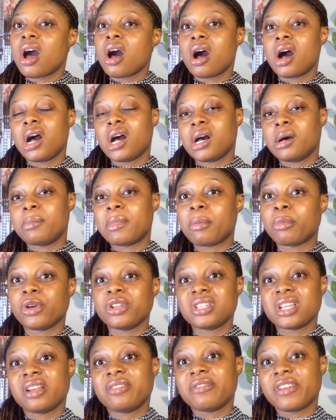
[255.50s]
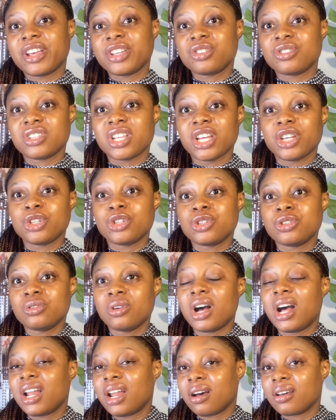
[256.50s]
I'm going to advise you that you should
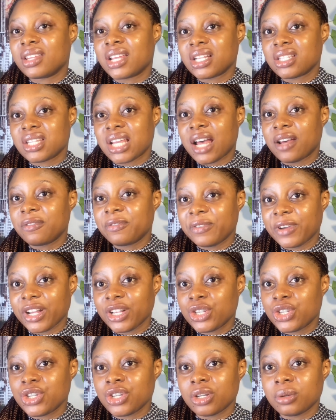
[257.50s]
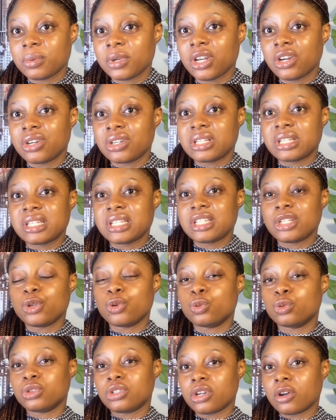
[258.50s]
not allow that to affect you, because you
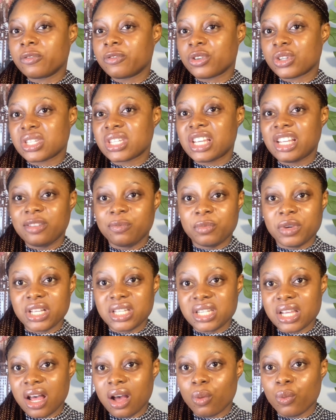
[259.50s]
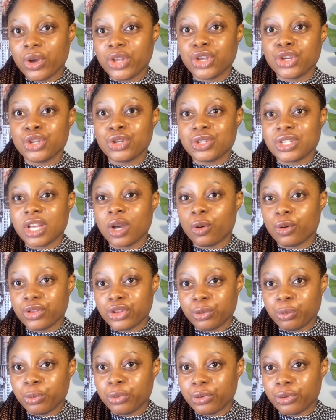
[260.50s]
would love your skin better when you use
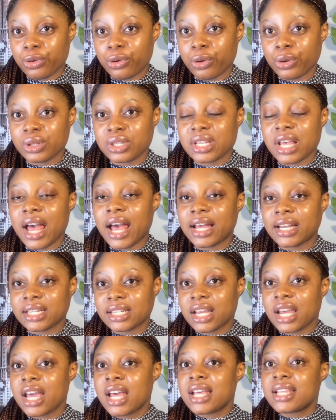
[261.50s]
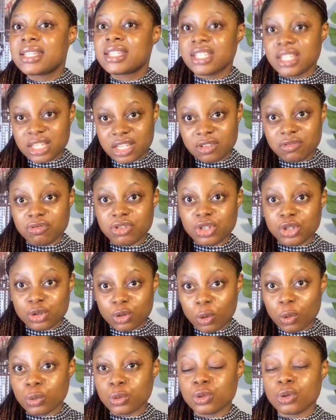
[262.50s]
LD products and see the
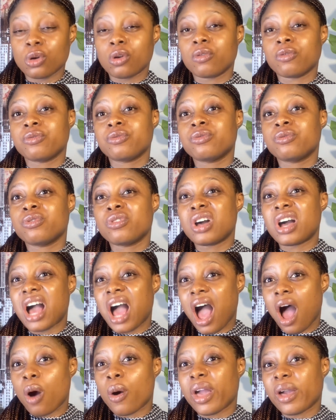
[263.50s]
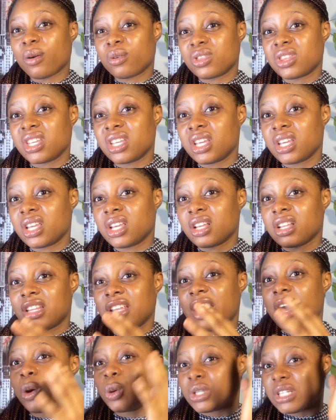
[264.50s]
result of how
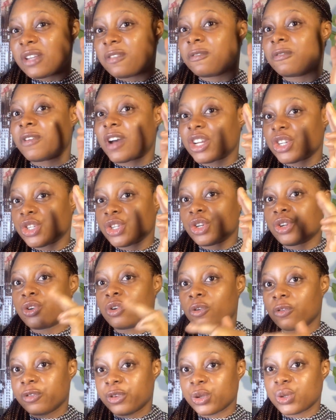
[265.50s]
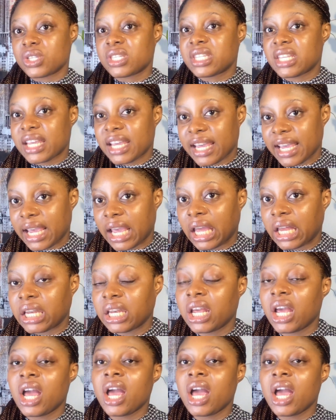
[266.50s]
the LD version of your skin.